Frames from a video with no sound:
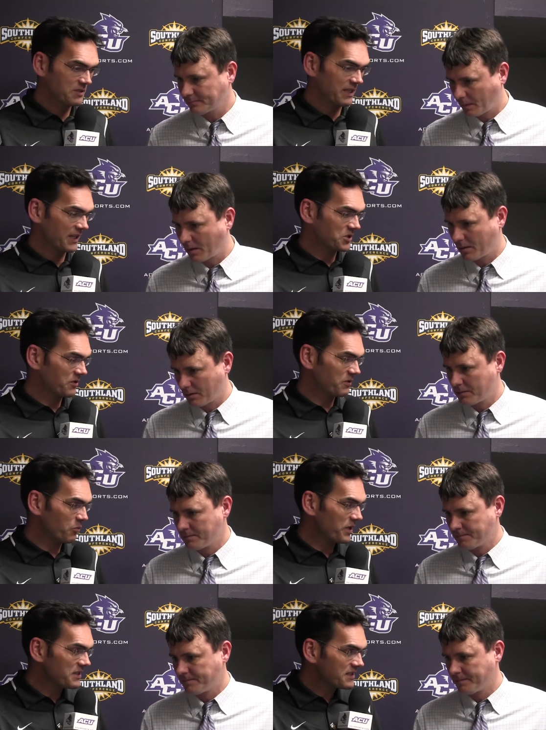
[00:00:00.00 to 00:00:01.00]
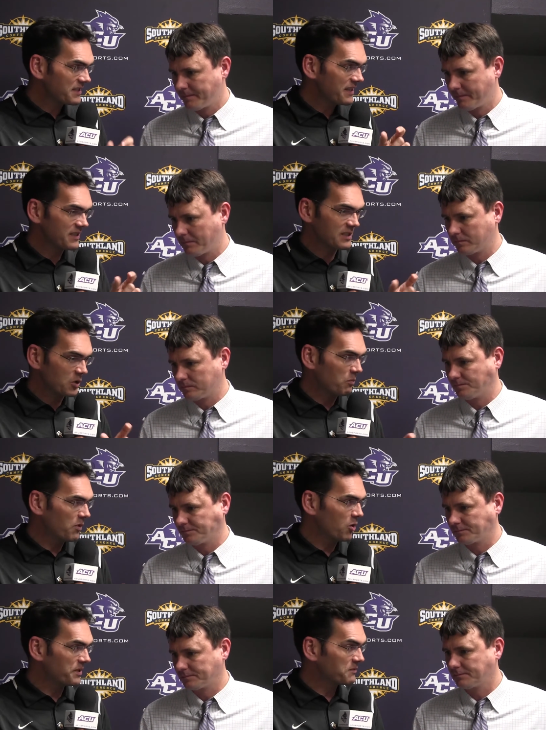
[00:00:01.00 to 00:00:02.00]
Speaker 1: stature, and we see these little
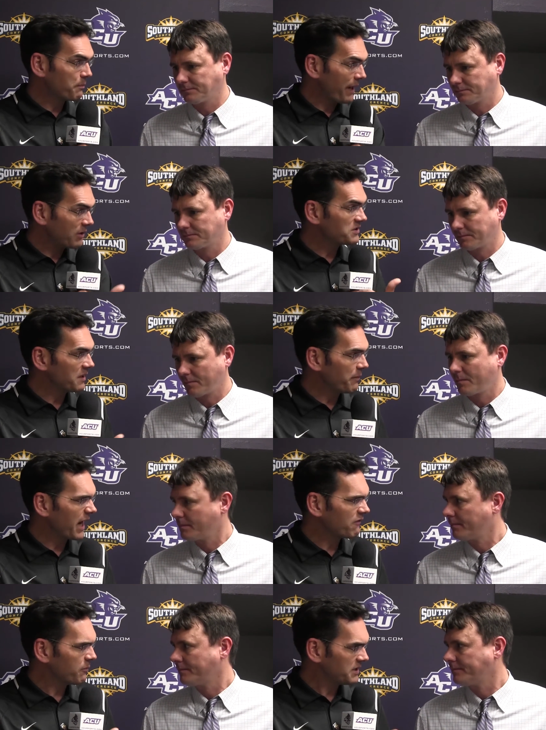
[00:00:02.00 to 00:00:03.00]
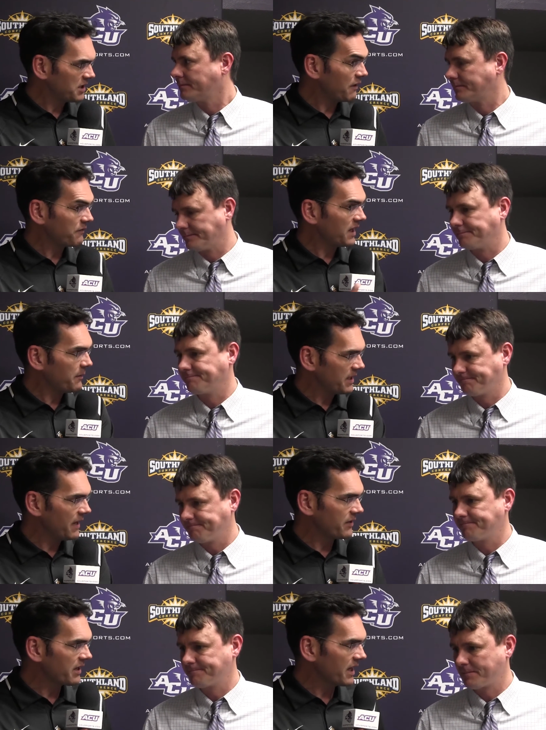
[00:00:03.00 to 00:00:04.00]
moments bouncing back from a tough game and
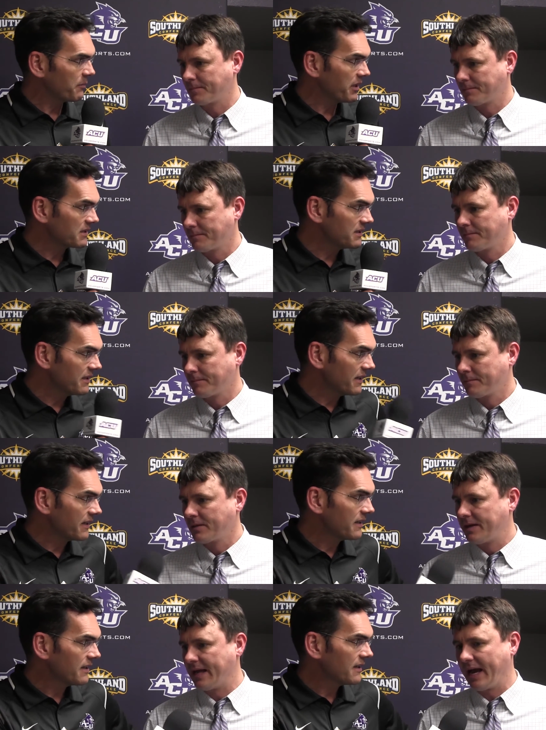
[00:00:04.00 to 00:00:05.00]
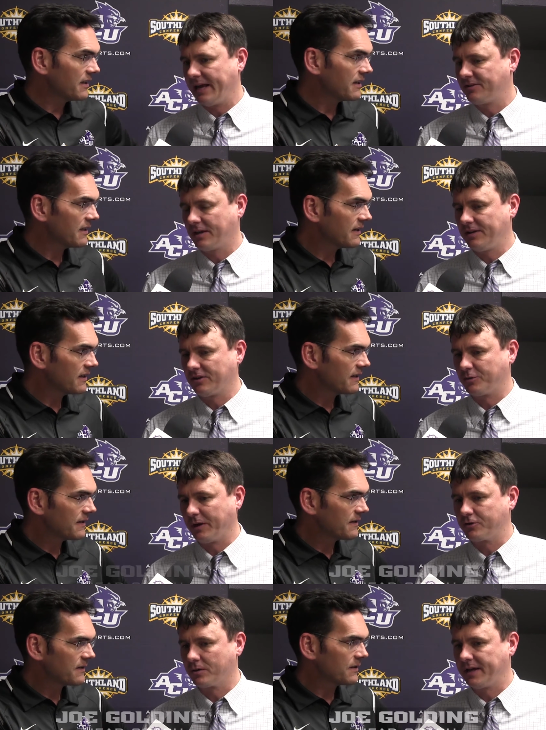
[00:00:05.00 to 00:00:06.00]
having a game like today.
Speaker 2: Yeah, he's a, he's a
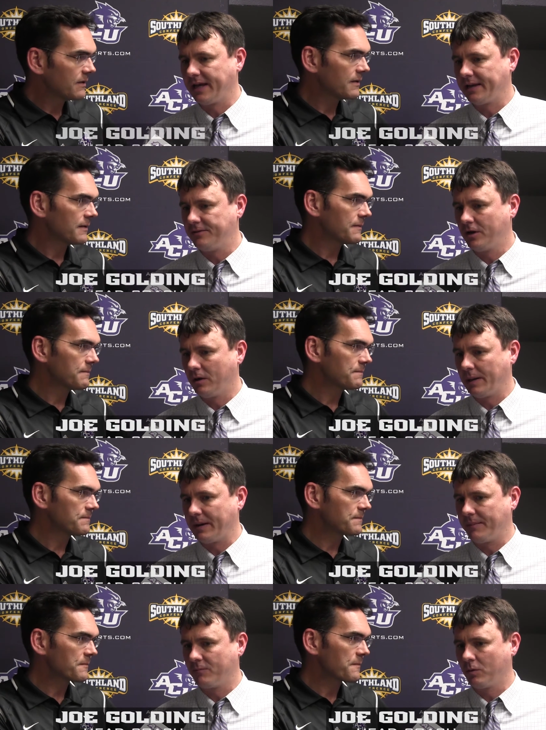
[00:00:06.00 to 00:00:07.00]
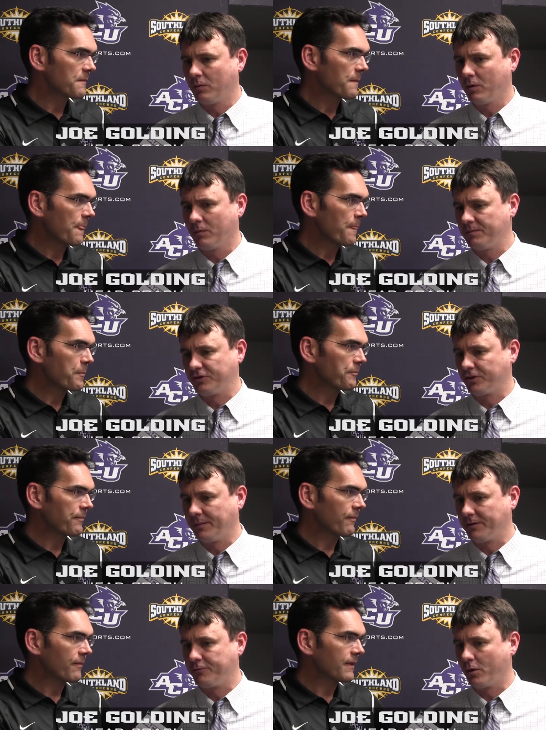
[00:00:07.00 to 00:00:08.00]
special kid. You know, I'm, I'm, we're
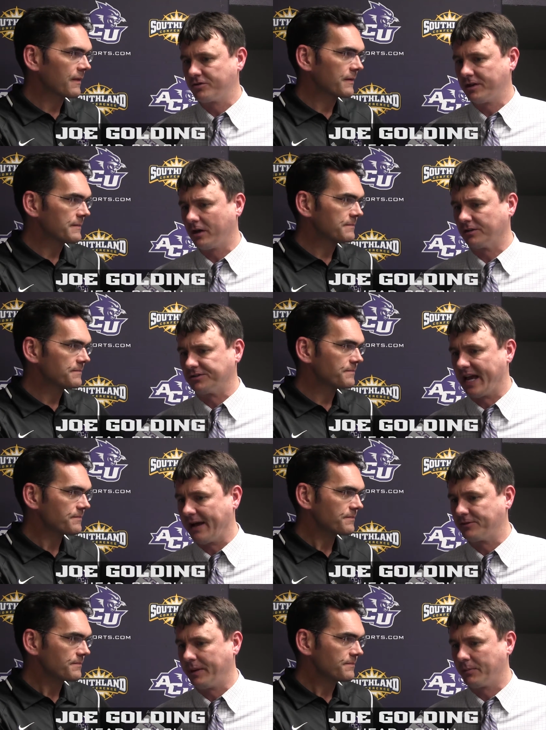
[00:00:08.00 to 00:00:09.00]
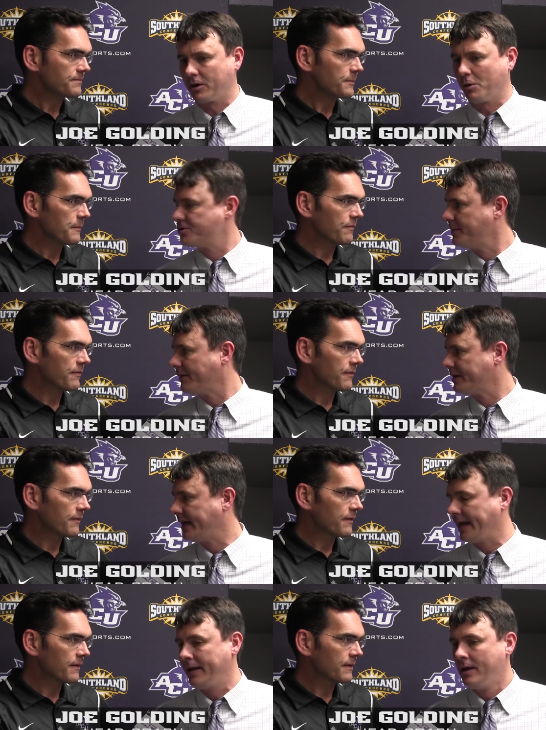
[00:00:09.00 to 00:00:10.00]
extremely fortunate our staff to be able to coach him every
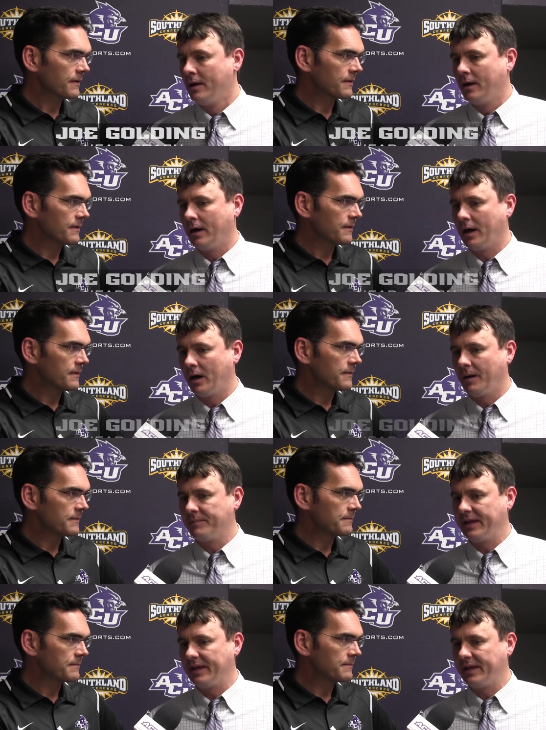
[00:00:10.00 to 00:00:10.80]
day. Um,